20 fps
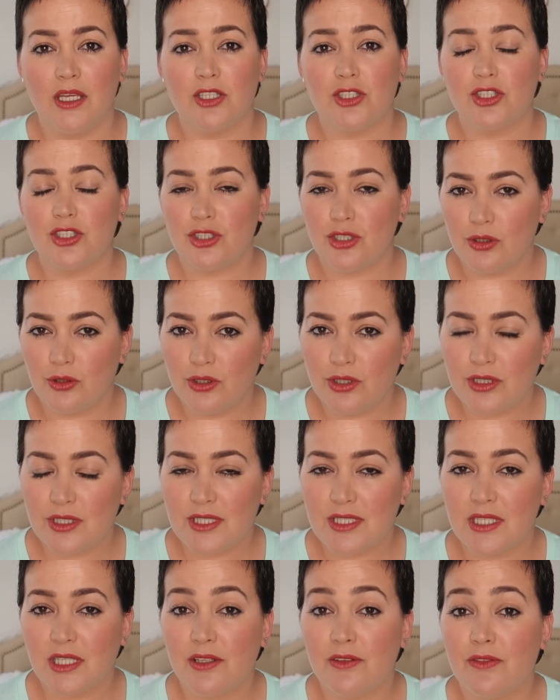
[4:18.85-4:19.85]
Show
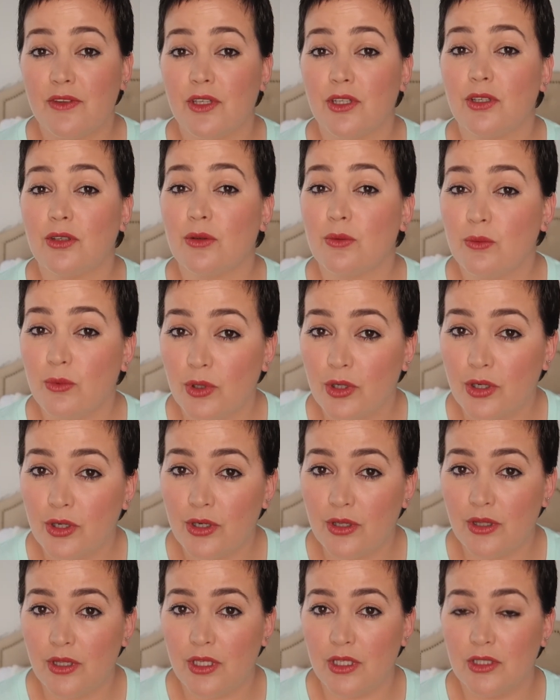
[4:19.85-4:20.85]
yourself that you're
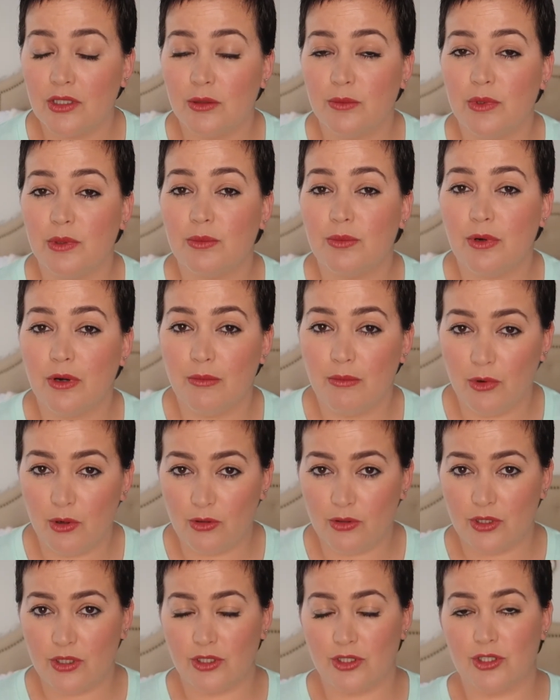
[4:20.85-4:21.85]
worthy to be
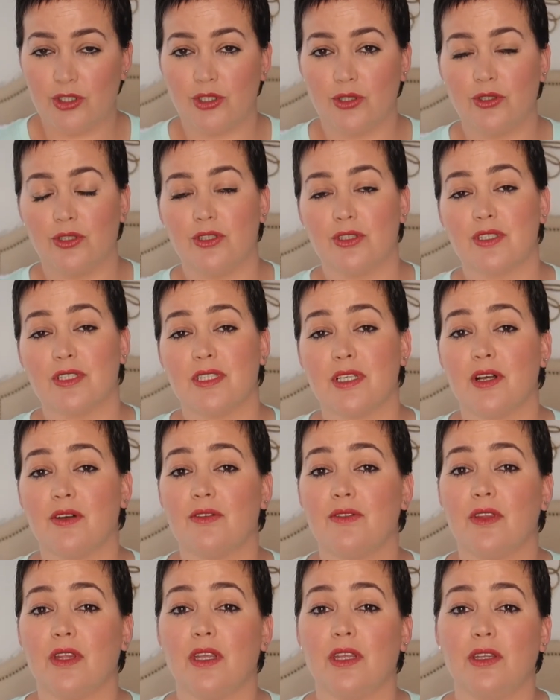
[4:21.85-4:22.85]
promoted. Show
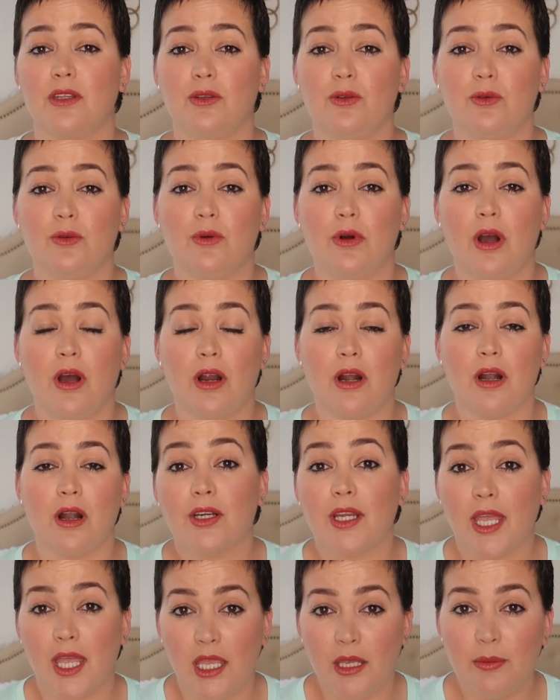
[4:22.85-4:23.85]
yourself that you are
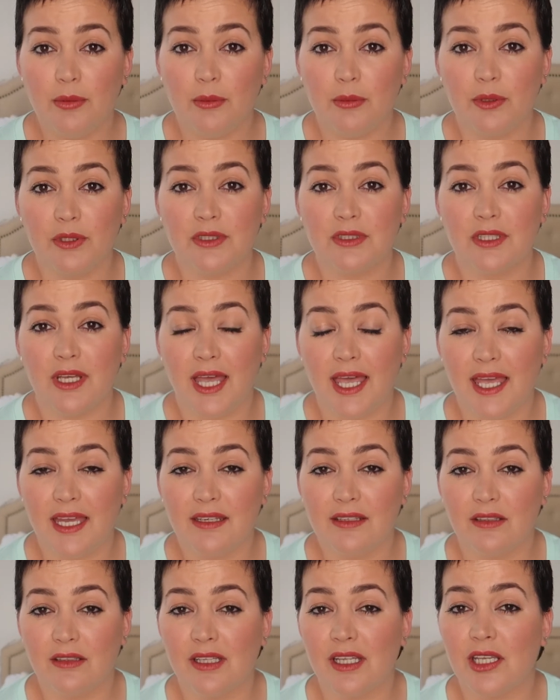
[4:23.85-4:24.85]
capable to
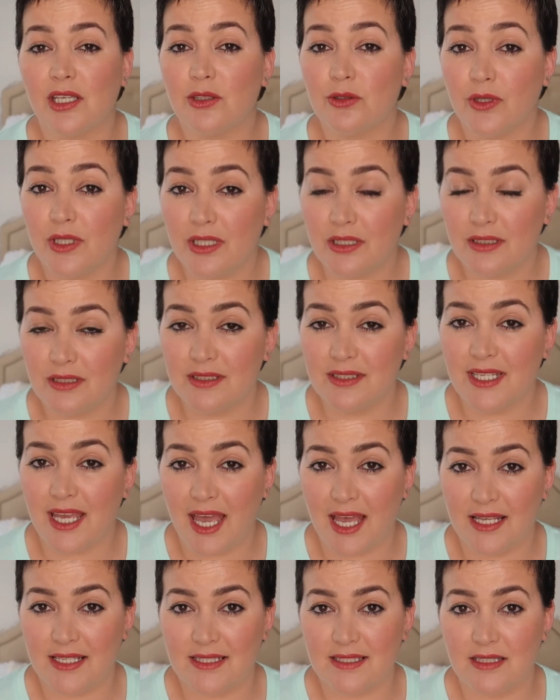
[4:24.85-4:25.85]
handle a greater
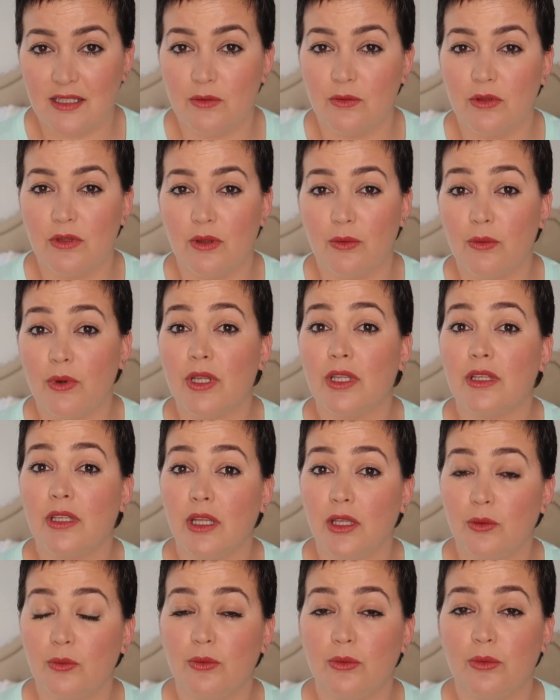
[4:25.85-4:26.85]
task than the one
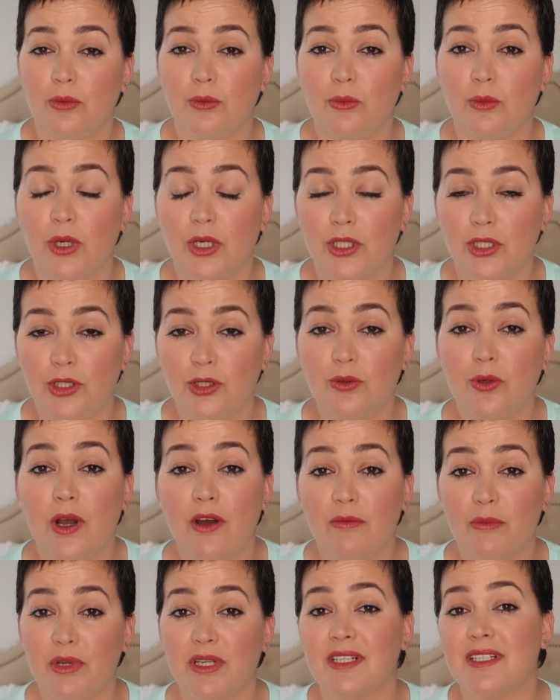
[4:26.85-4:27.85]
that what you
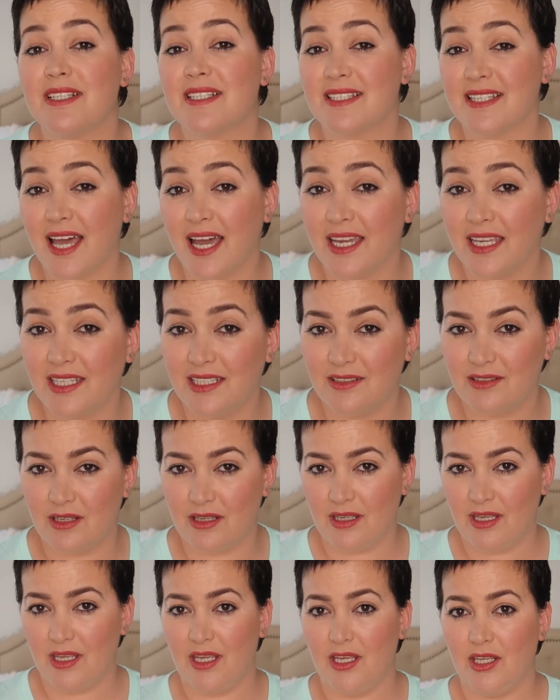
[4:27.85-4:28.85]
have been assigned.
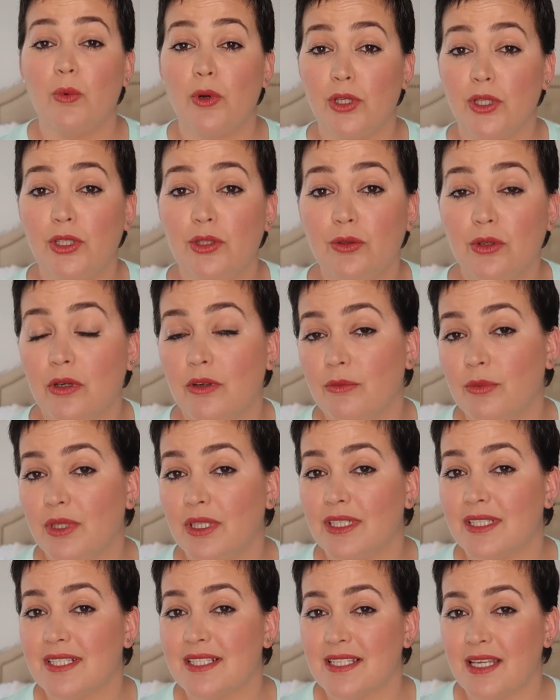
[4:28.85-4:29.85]
What you have
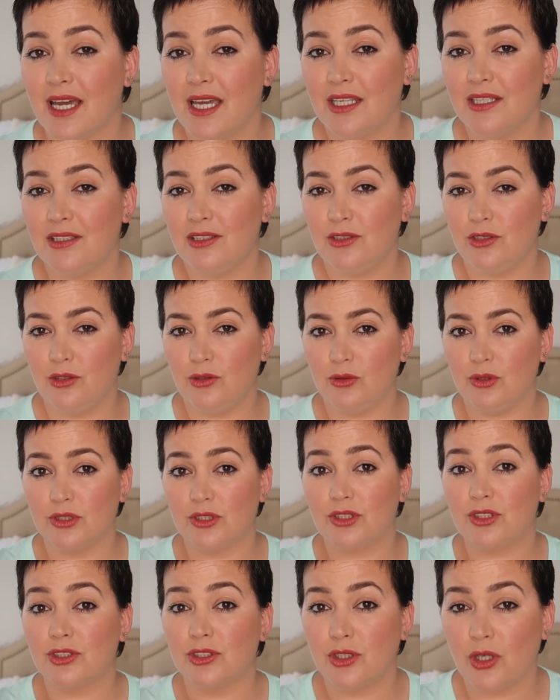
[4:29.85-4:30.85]
been assigned, you do
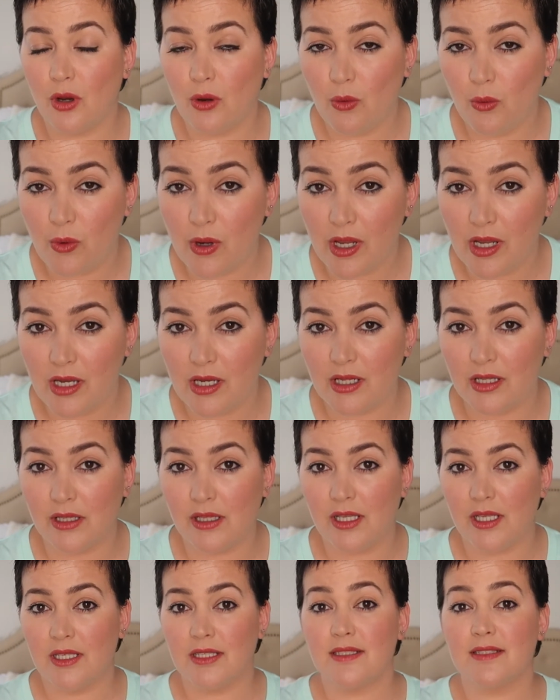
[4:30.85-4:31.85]
it so well.
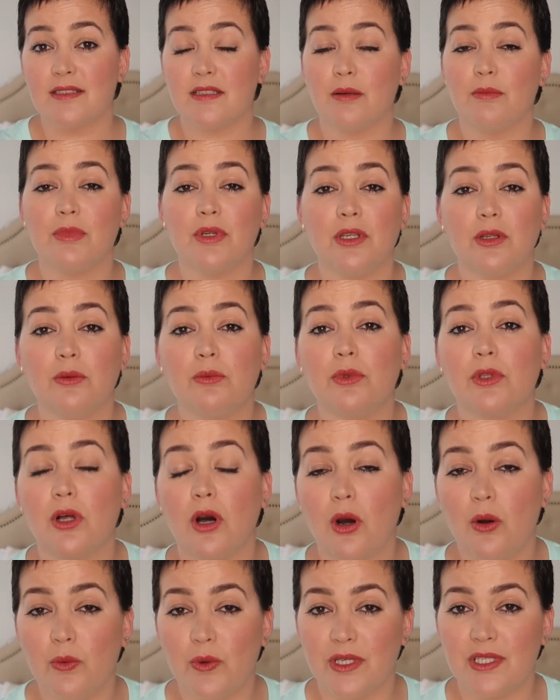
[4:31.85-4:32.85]
Somebody will
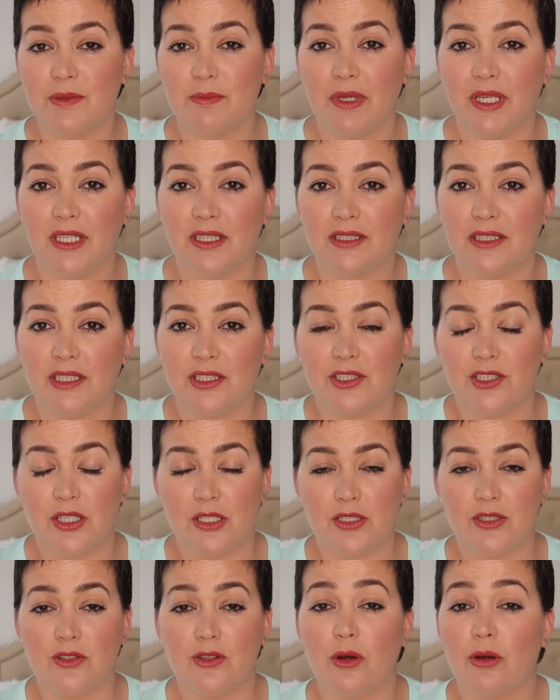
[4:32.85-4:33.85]
always pay
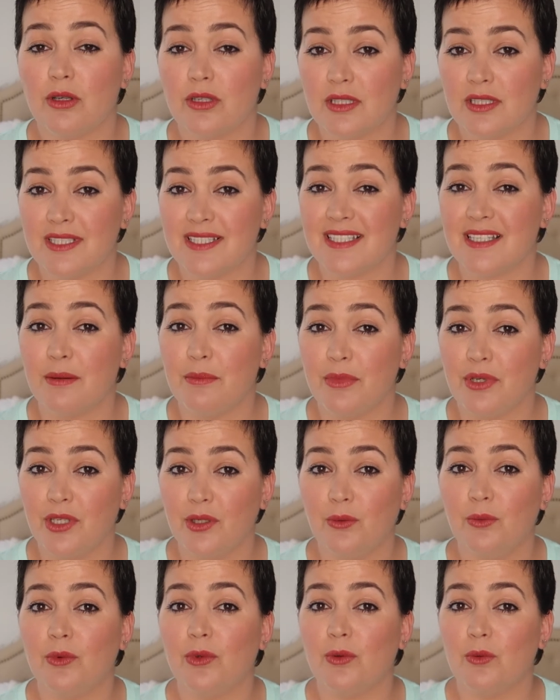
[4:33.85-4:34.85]
attention so and
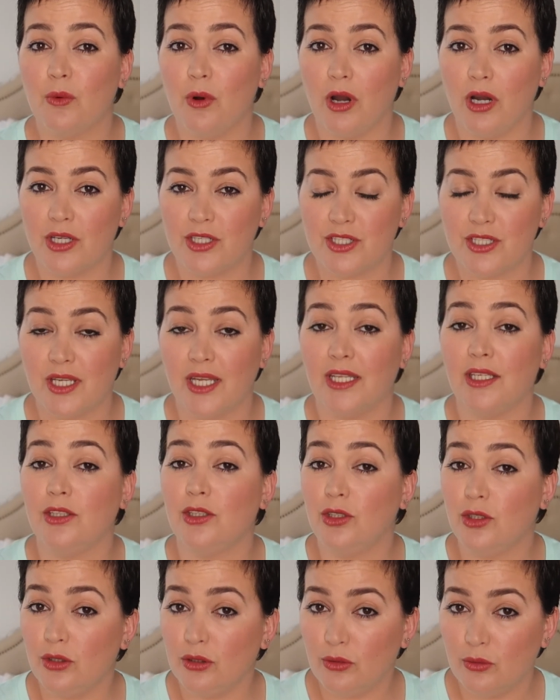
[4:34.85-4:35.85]
somebody will watch and
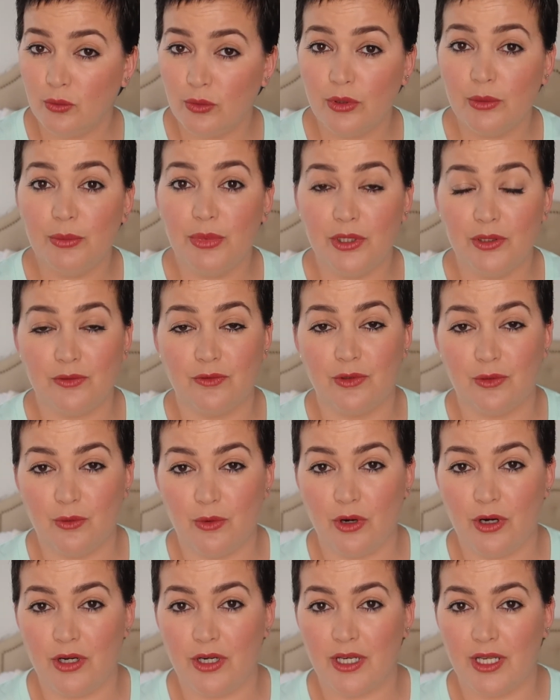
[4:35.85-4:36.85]
you will be
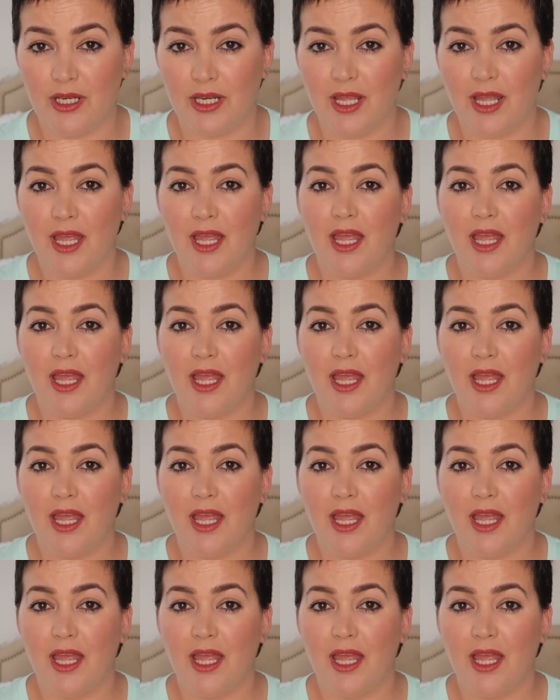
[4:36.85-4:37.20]
rewarded.